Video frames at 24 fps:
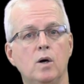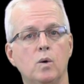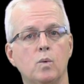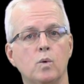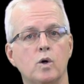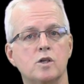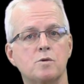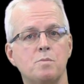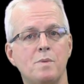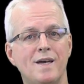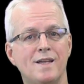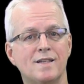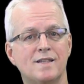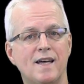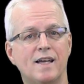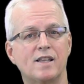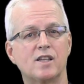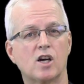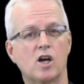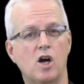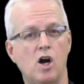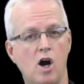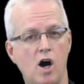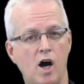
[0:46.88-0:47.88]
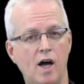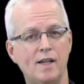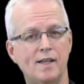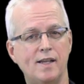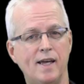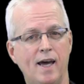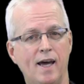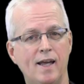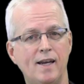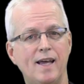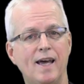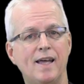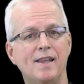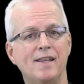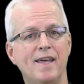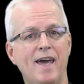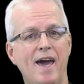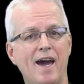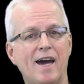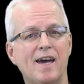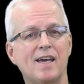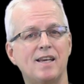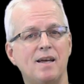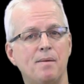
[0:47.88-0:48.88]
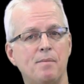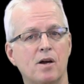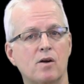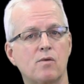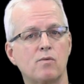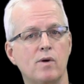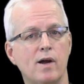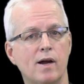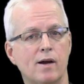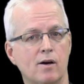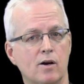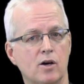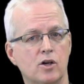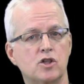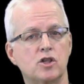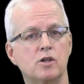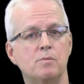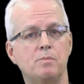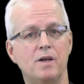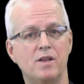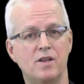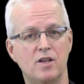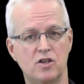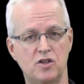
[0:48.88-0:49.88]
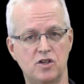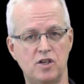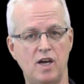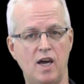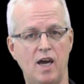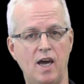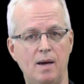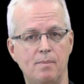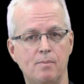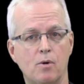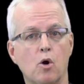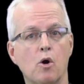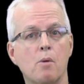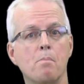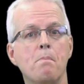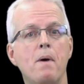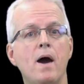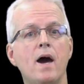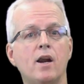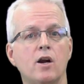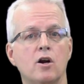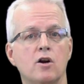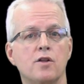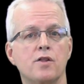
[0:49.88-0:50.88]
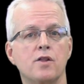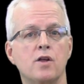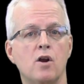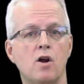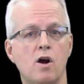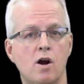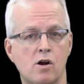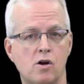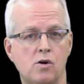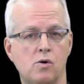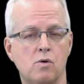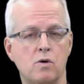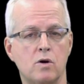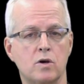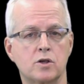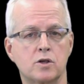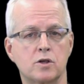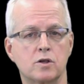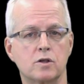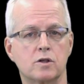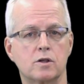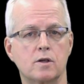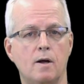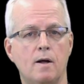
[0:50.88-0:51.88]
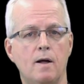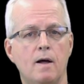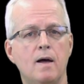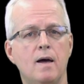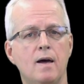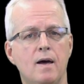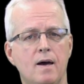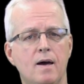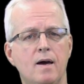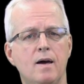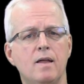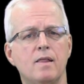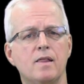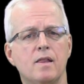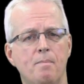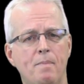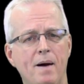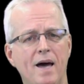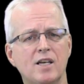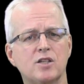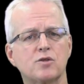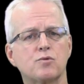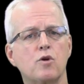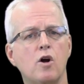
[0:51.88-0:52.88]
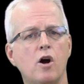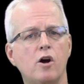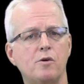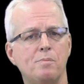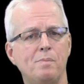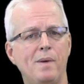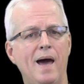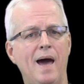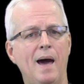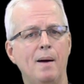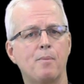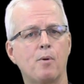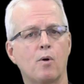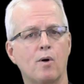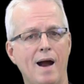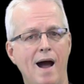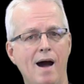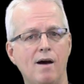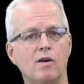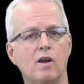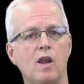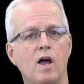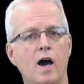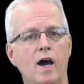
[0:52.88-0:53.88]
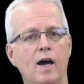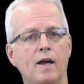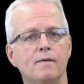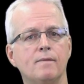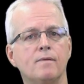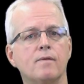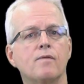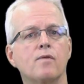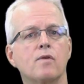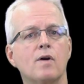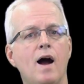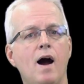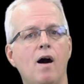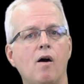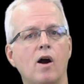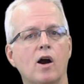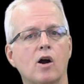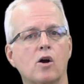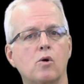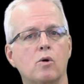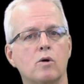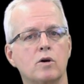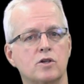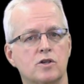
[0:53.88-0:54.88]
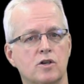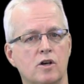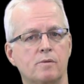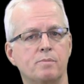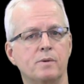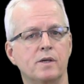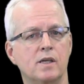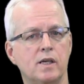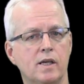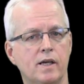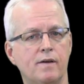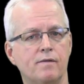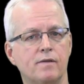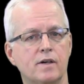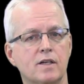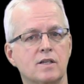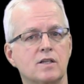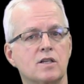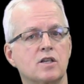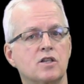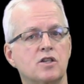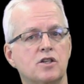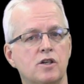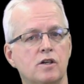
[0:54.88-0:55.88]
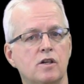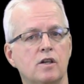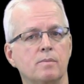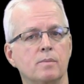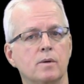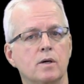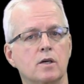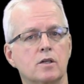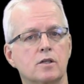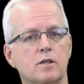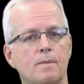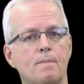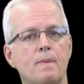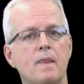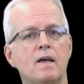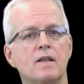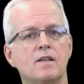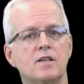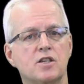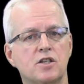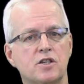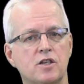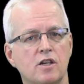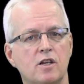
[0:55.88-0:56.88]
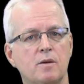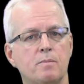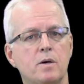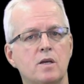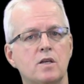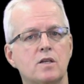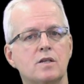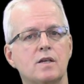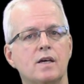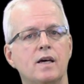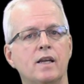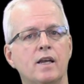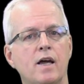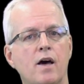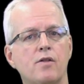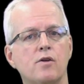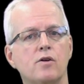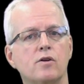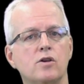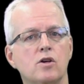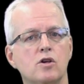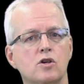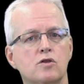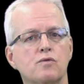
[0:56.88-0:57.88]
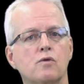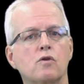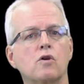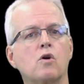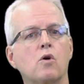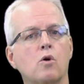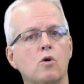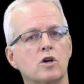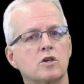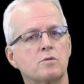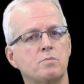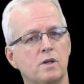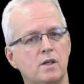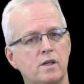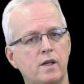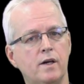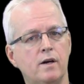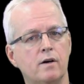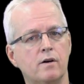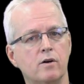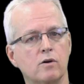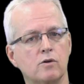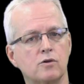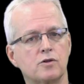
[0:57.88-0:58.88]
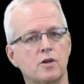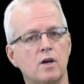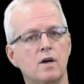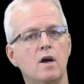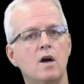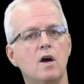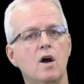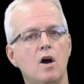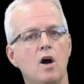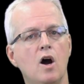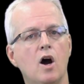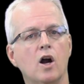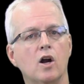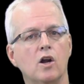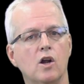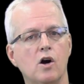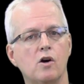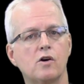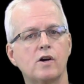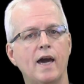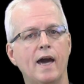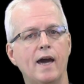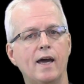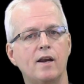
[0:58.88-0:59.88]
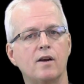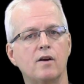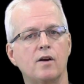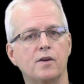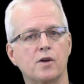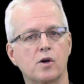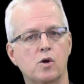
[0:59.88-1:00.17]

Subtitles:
which means that the content and the academic rigor should be the same or better than our courses. The best roadmap or outline for how our courses are to be delivered is the syllabus. The syllabus and other useful course materials are located on